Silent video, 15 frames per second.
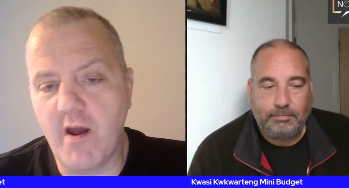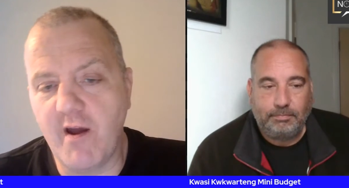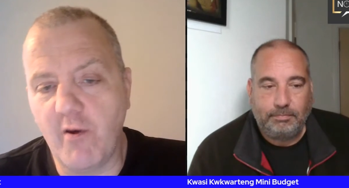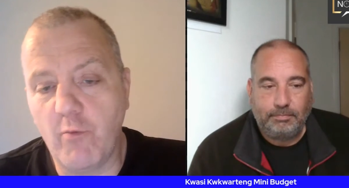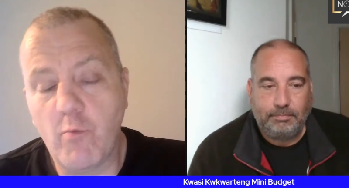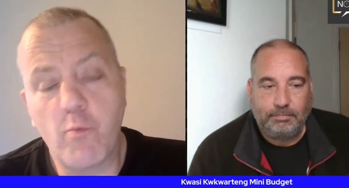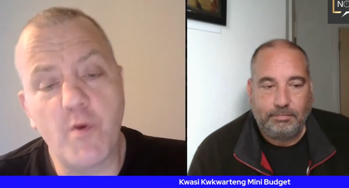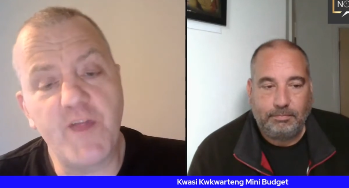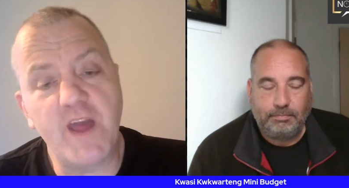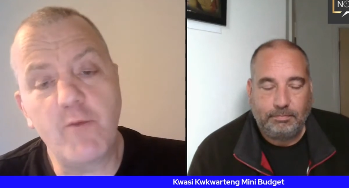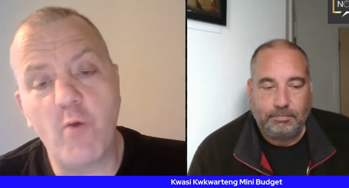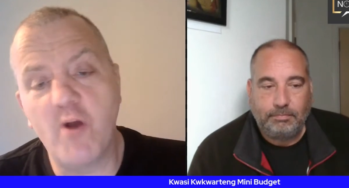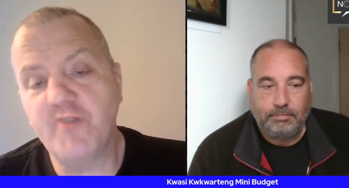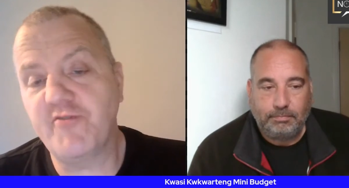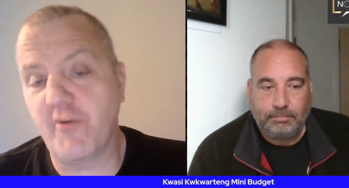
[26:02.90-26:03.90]
Speaker 1: well, well, they
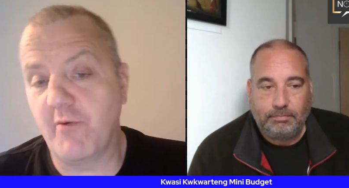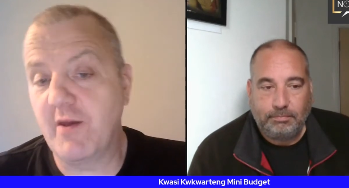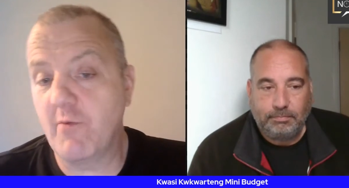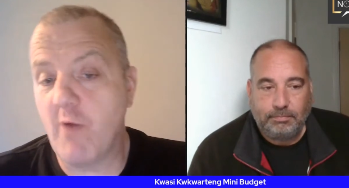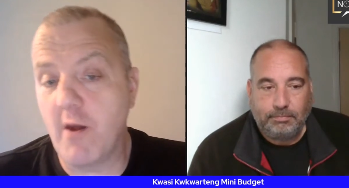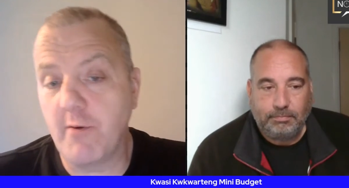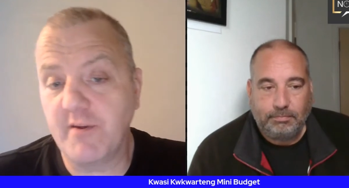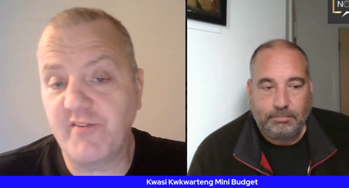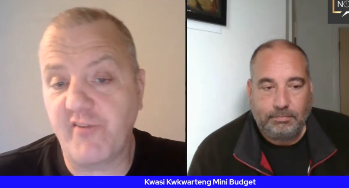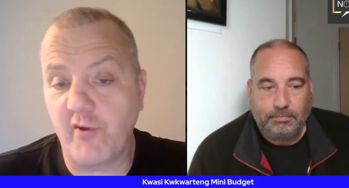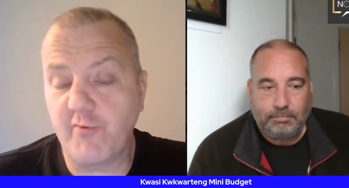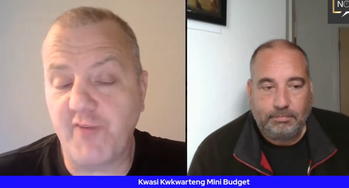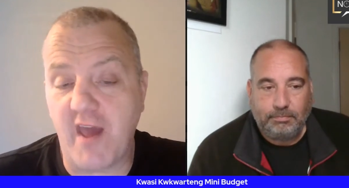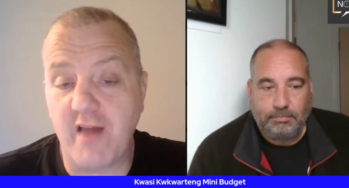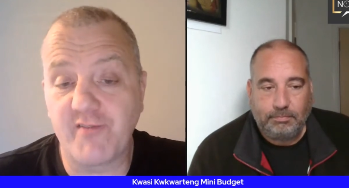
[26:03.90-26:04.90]
weren't doing well in
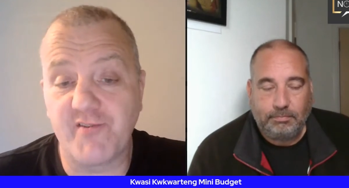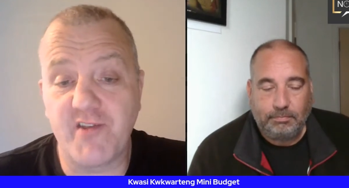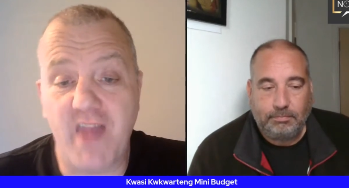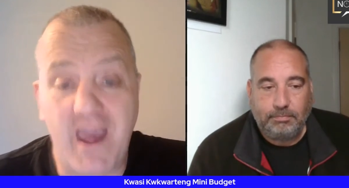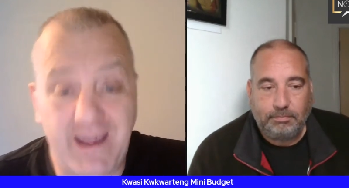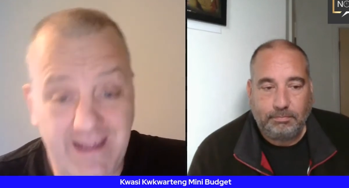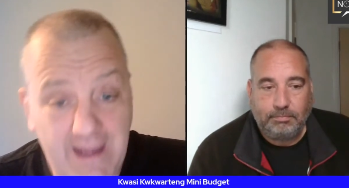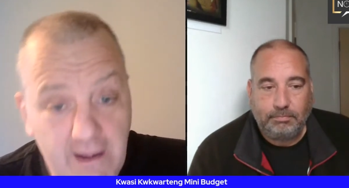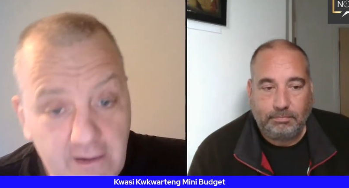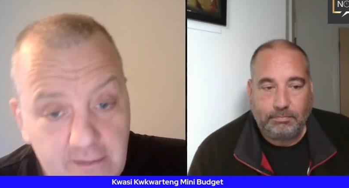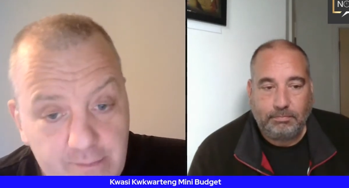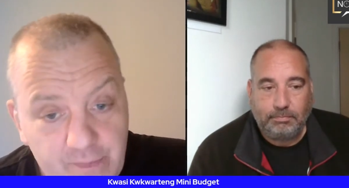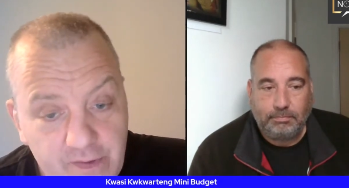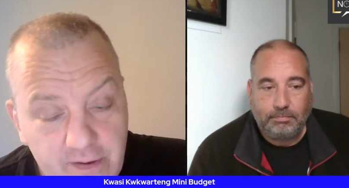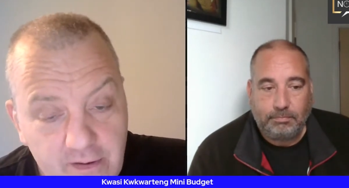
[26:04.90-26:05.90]
2008.
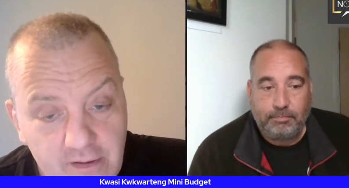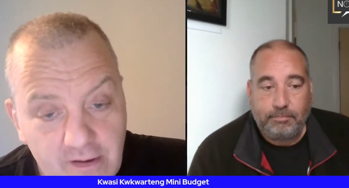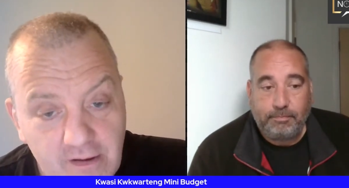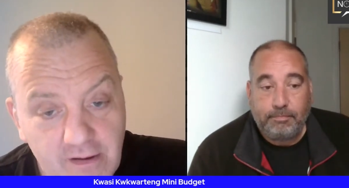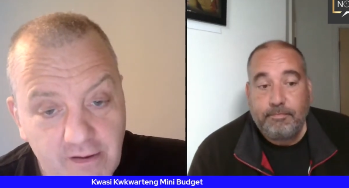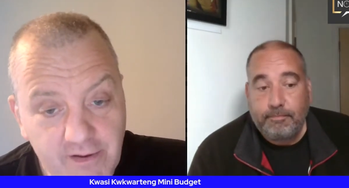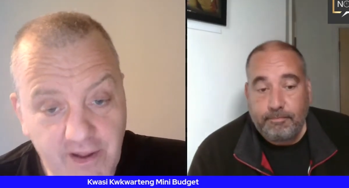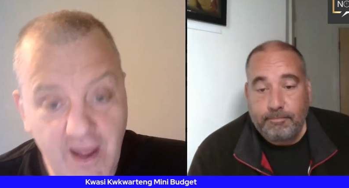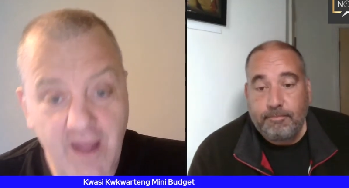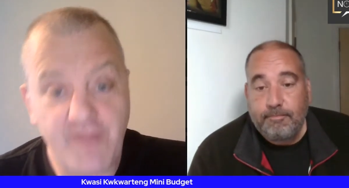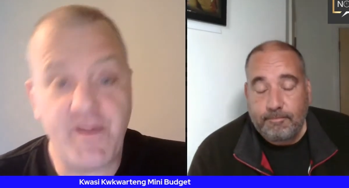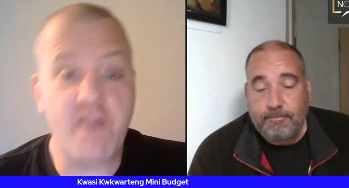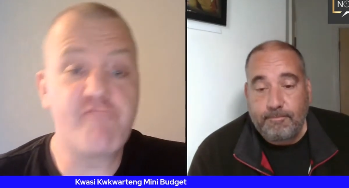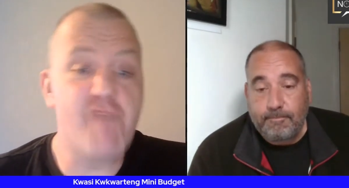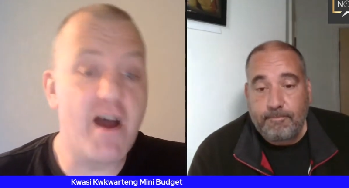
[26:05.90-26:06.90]
Yeah,
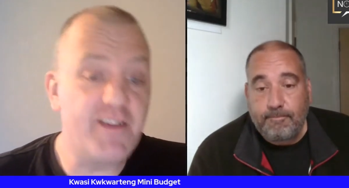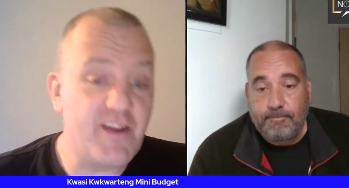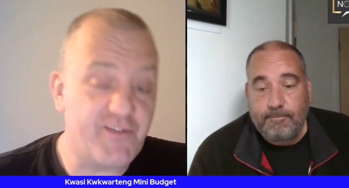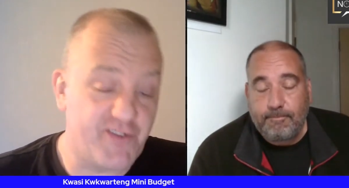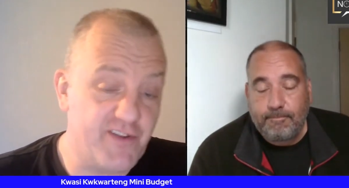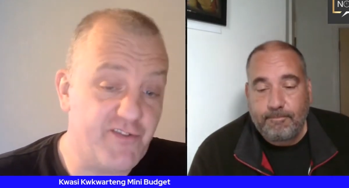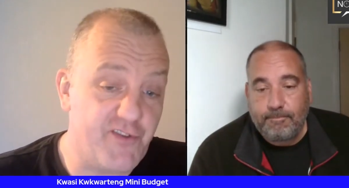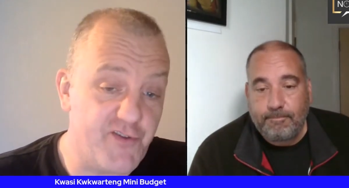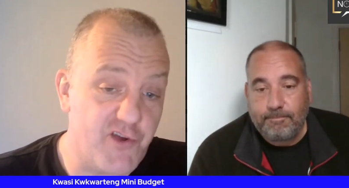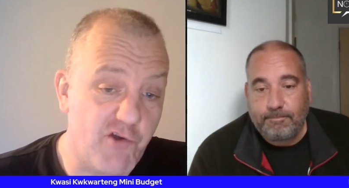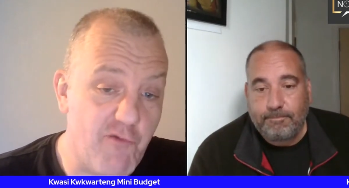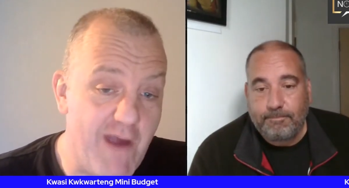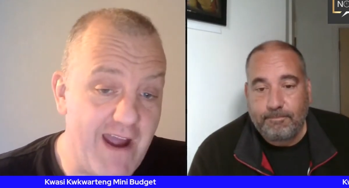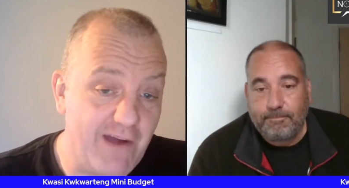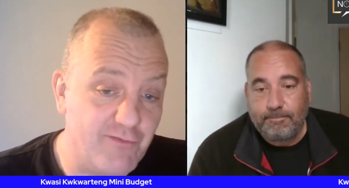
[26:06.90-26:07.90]
they ran us into the
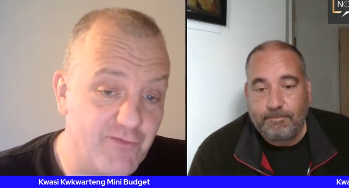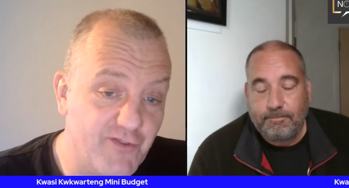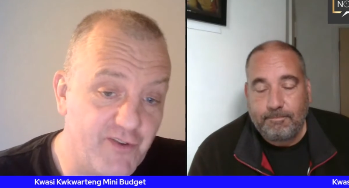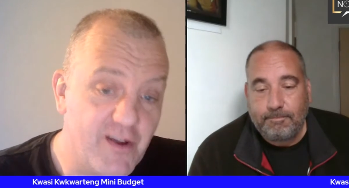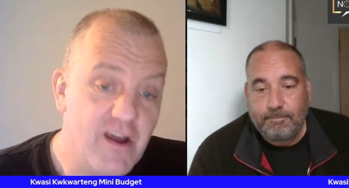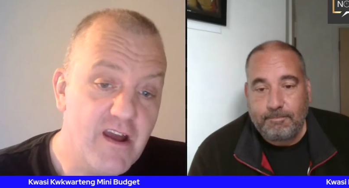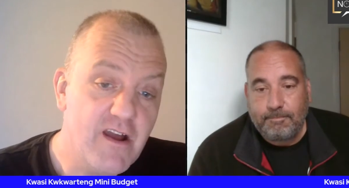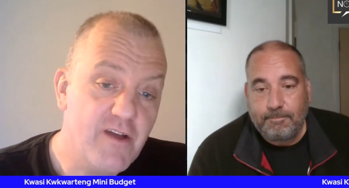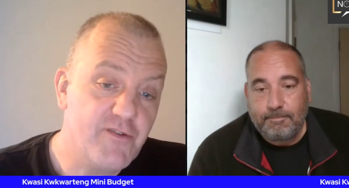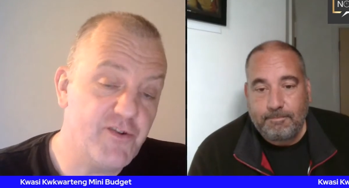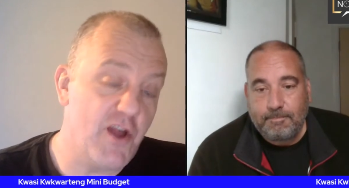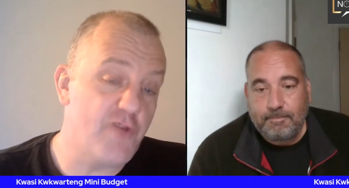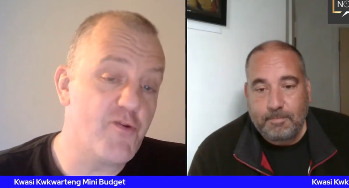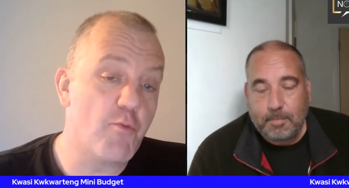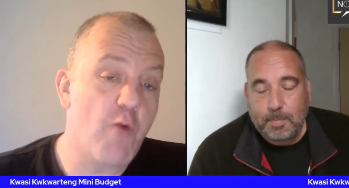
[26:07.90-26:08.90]
ground. You
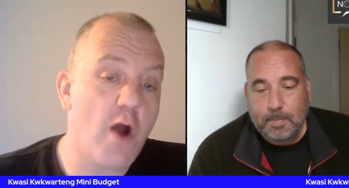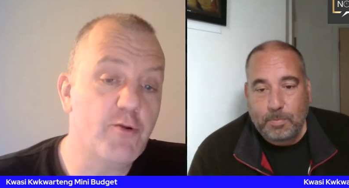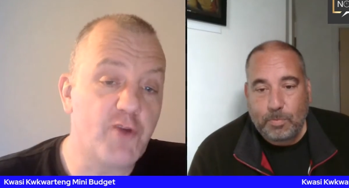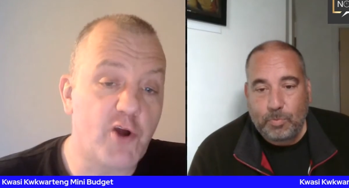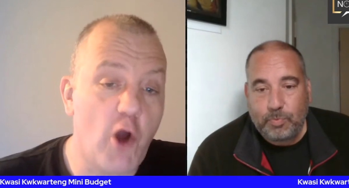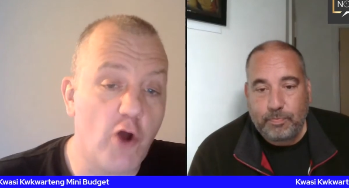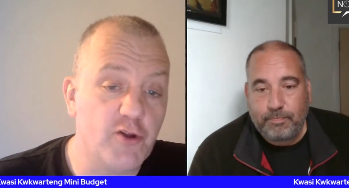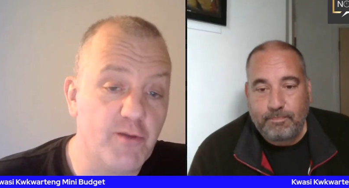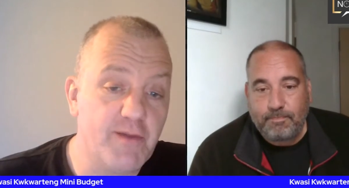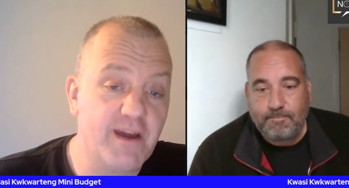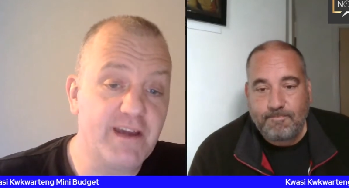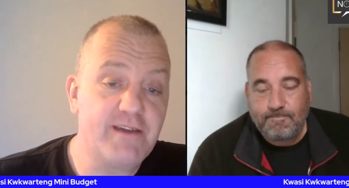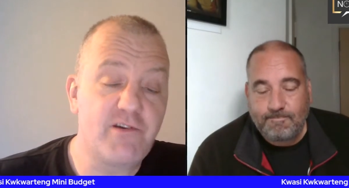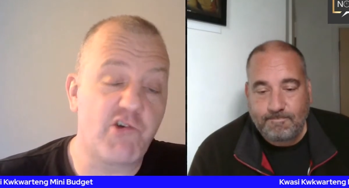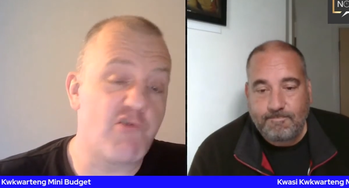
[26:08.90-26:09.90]
know, the world
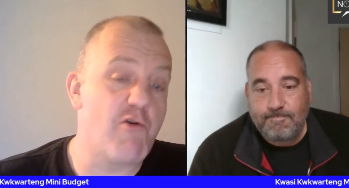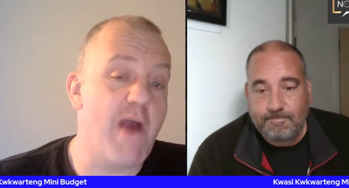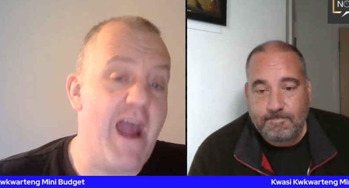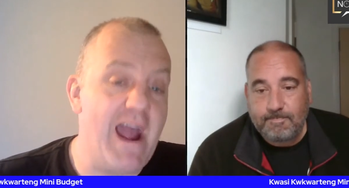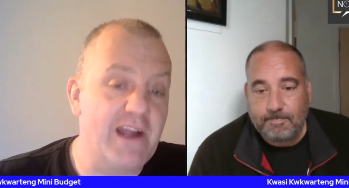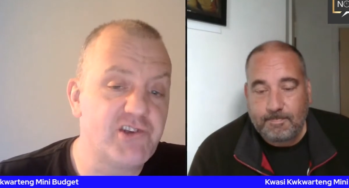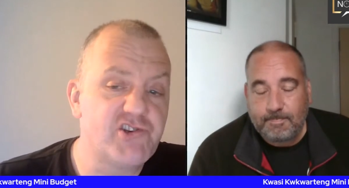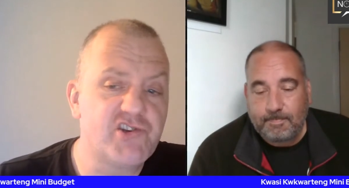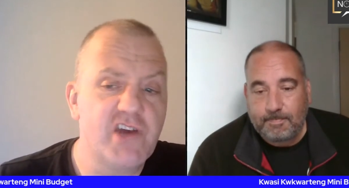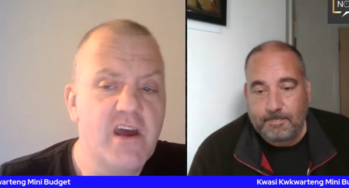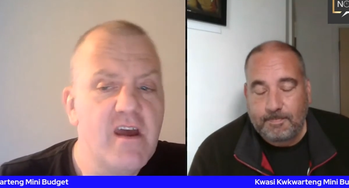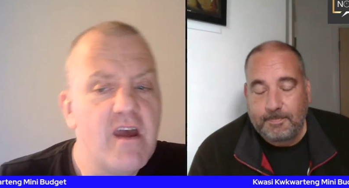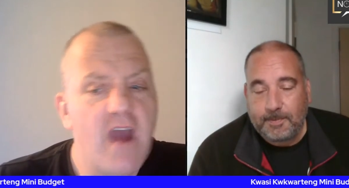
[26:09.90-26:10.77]
economy crashed.